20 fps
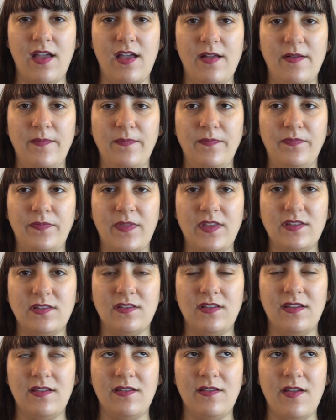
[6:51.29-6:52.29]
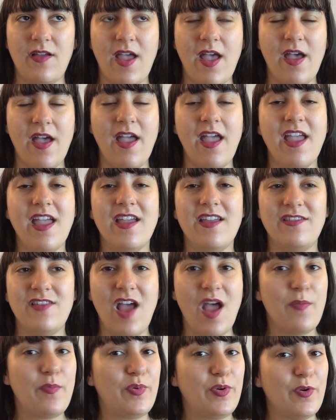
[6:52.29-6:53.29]

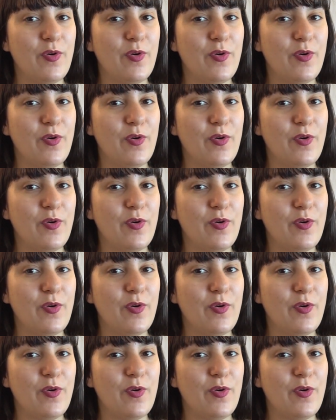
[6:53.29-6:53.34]
not